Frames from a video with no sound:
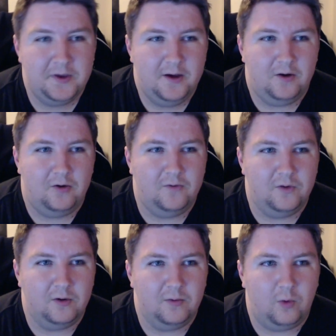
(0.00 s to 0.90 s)

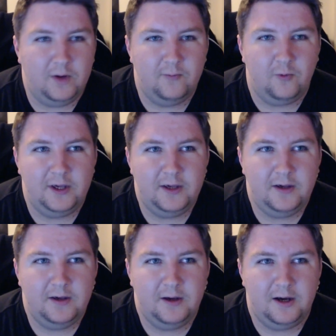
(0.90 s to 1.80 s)
Over one
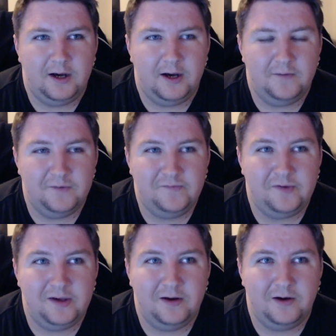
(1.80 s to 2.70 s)
week, uh,
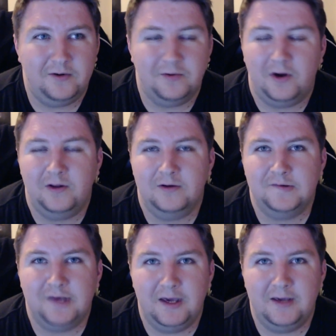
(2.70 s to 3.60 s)
fifteen hundred
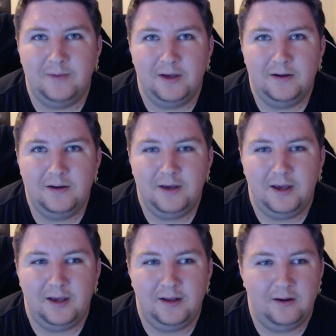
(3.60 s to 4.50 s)
dollars came in,
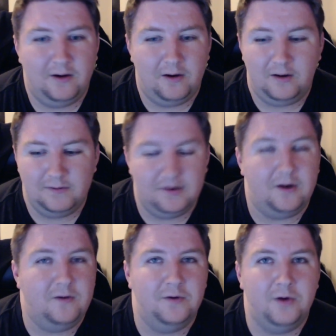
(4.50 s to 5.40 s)
and all
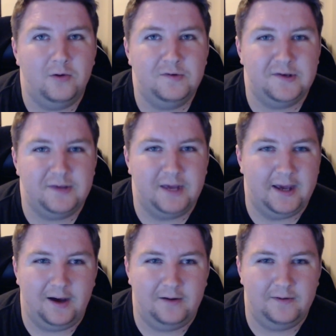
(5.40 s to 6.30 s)
all the notes that they
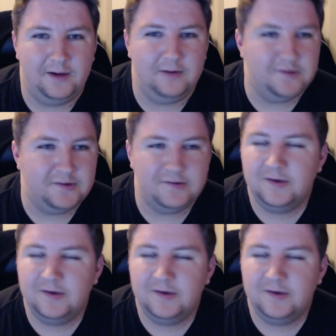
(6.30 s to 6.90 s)
had on there was, this, this